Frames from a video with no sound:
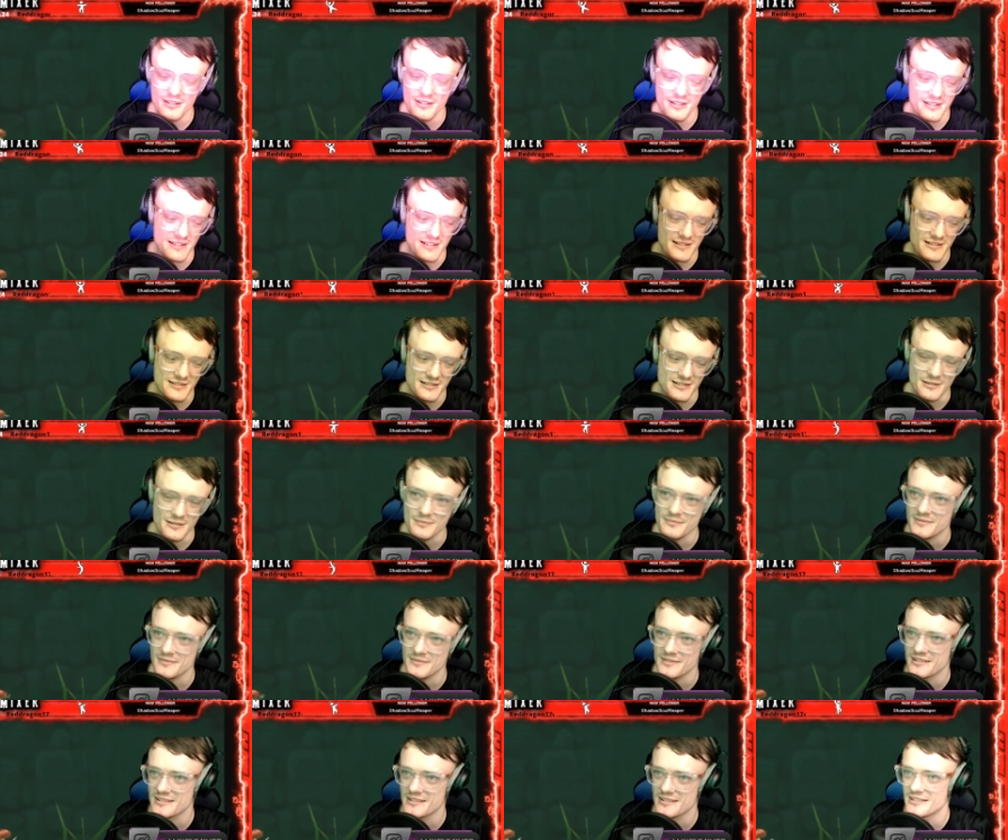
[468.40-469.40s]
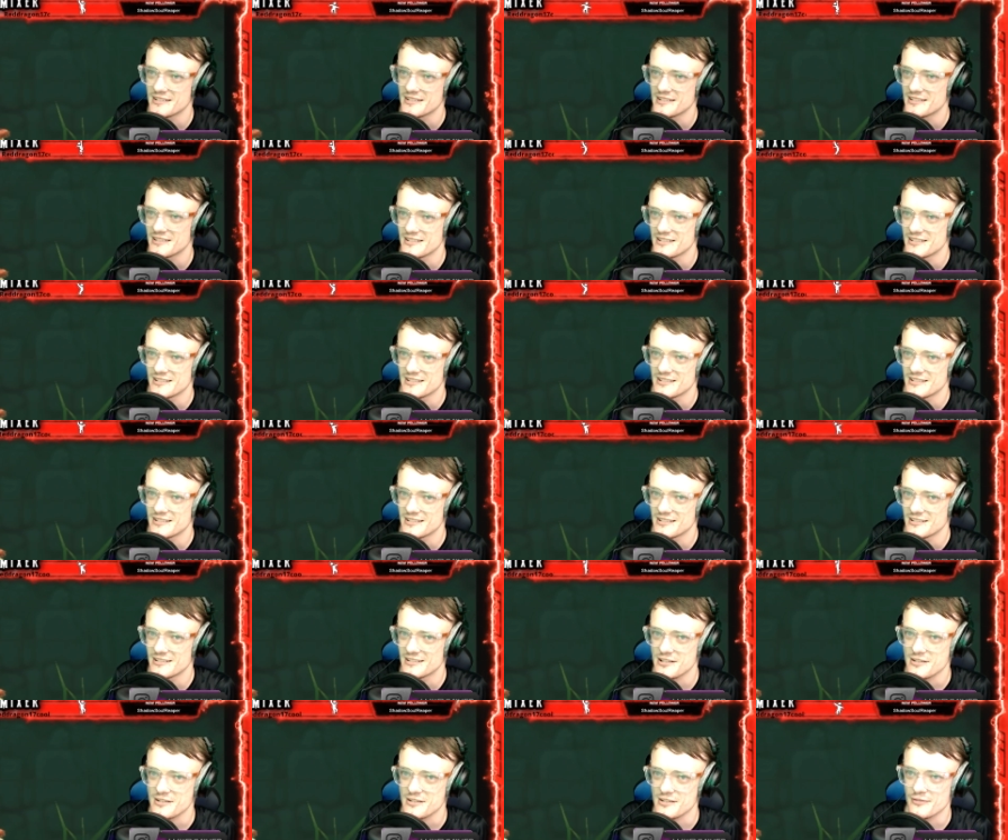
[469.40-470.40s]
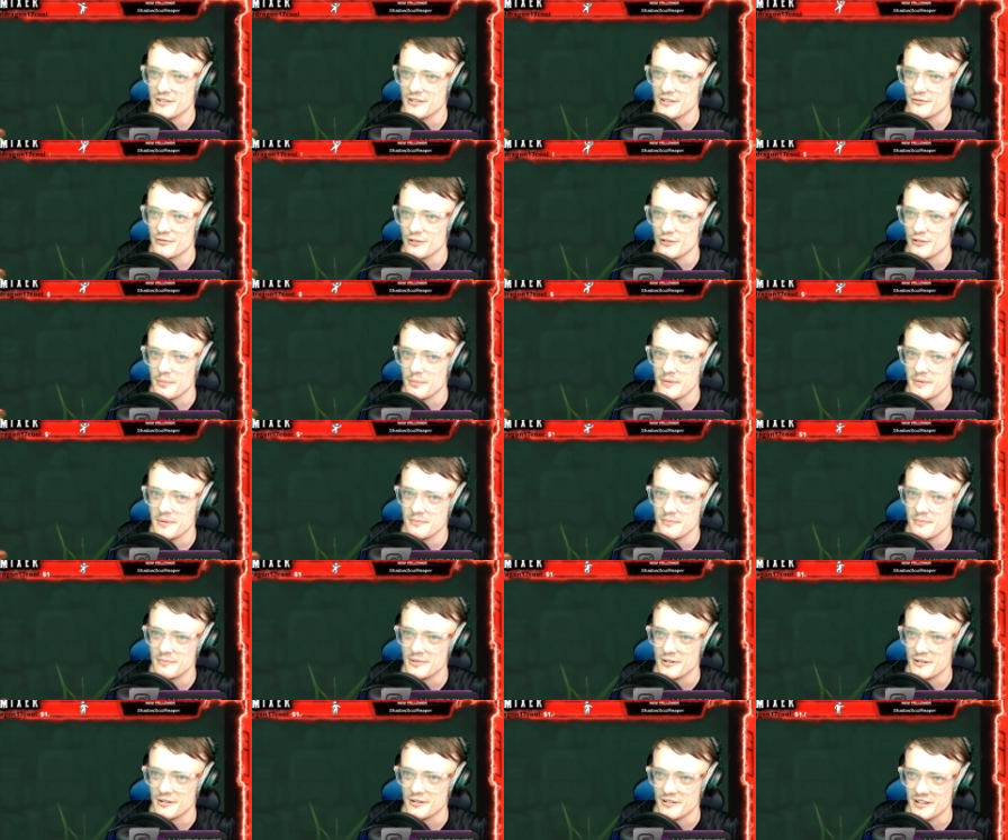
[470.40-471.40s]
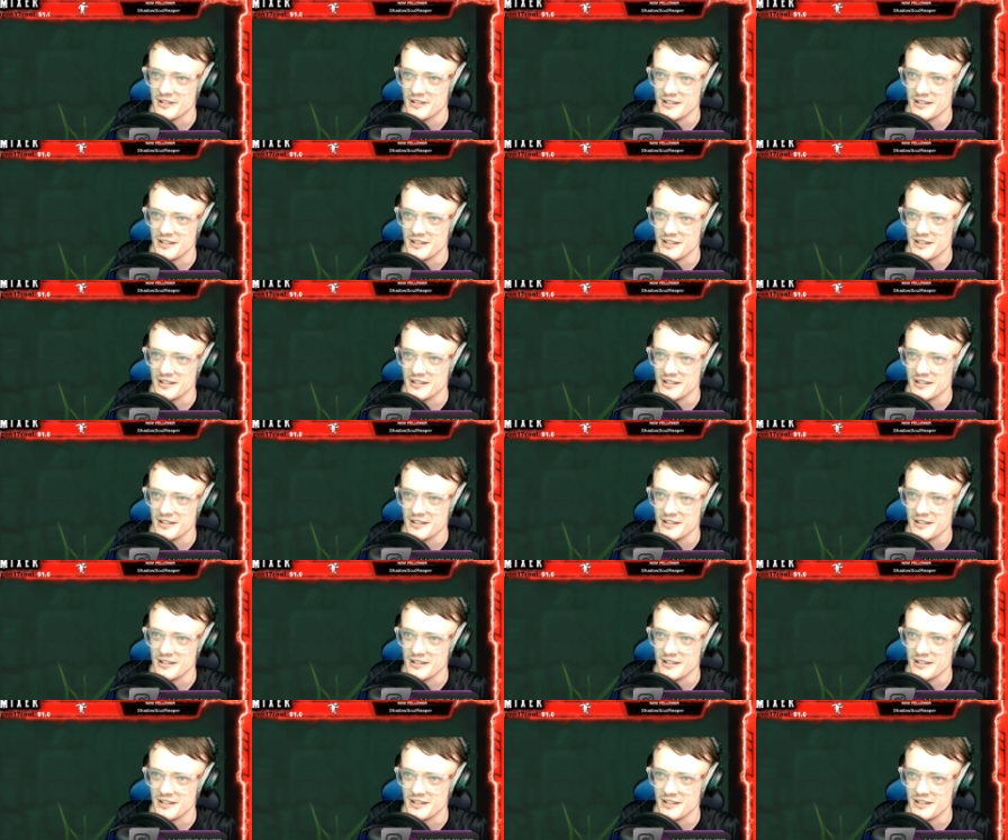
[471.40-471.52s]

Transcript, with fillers: that time. Loads of flip flopping, but got there.